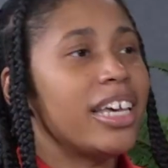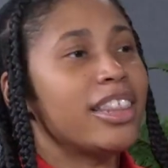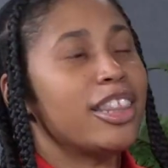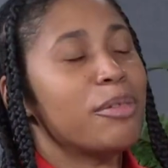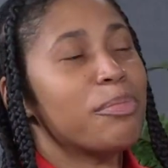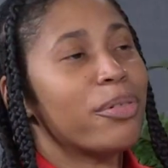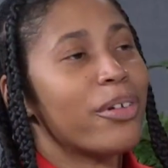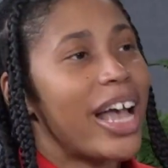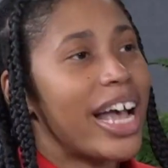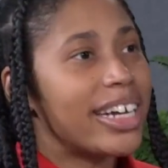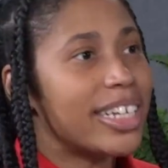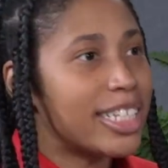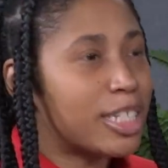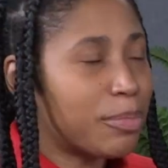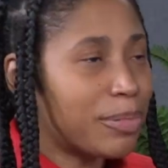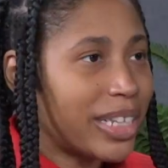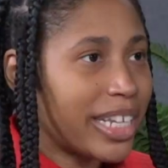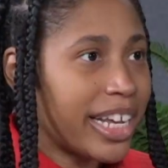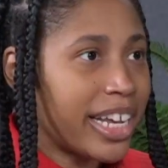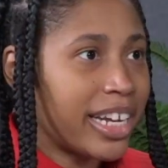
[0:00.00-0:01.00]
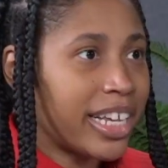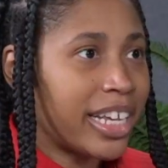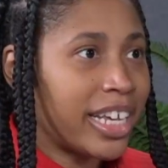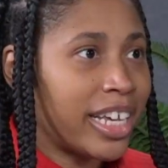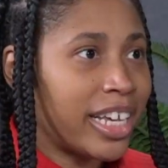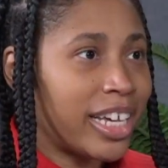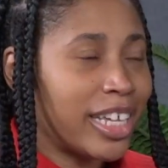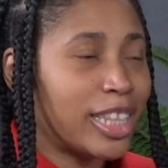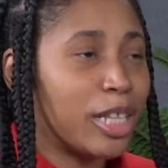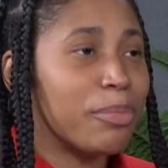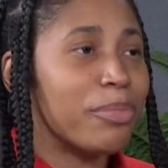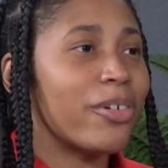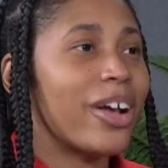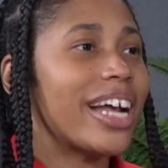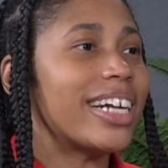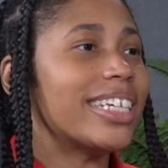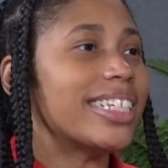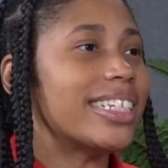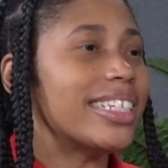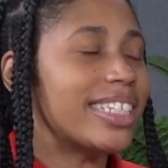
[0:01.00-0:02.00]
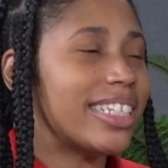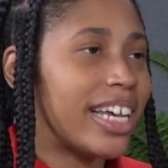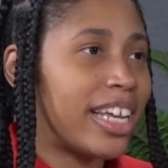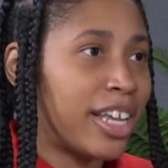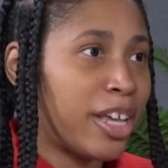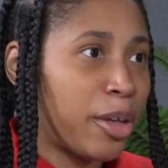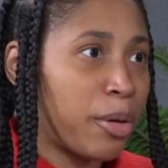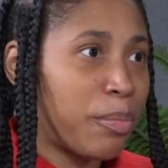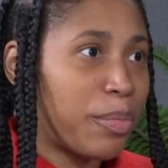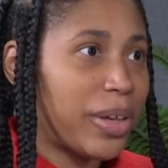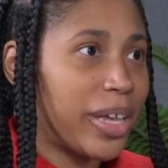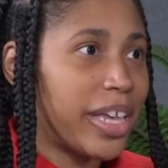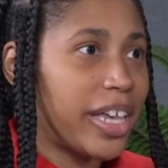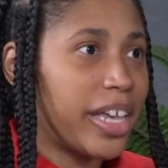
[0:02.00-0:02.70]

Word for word: the practice planning, the practice setup.